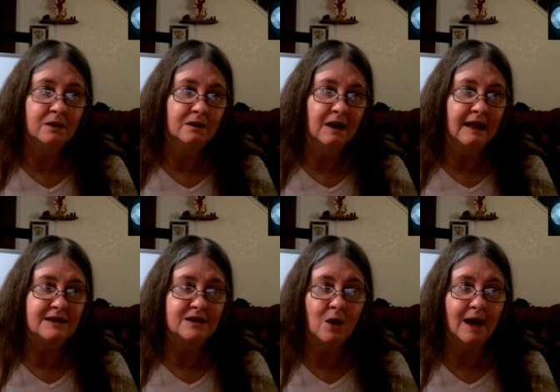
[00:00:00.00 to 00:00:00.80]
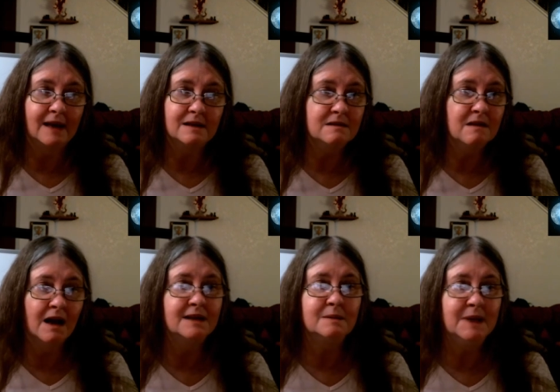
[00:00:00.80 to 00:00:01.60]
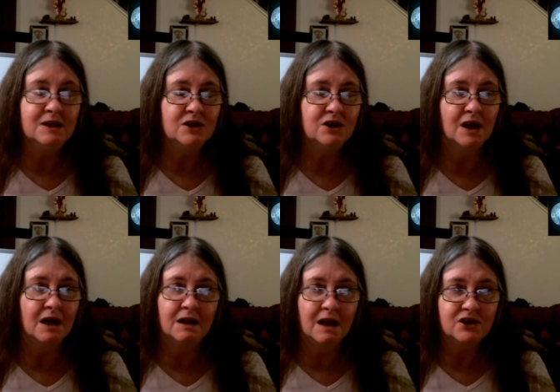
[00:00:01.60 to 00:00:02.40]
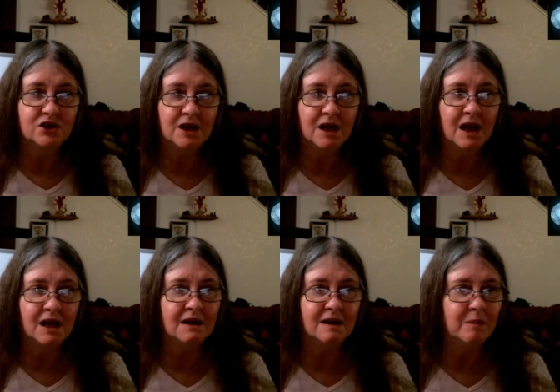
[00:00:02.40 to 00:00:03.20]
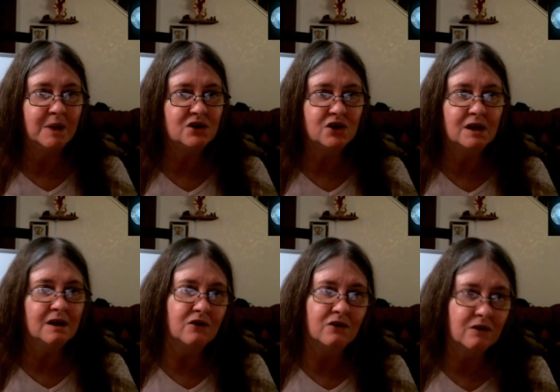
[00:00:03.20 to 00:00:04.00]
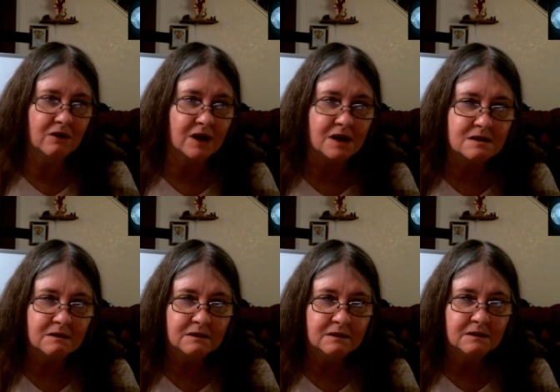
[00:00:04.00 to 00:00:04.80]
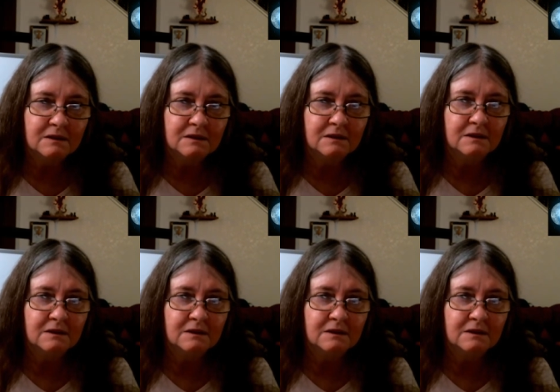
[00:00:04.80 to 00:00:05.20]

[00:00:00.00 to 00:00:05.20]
You know, so it's not dementia unless she hit dementia in her 30s,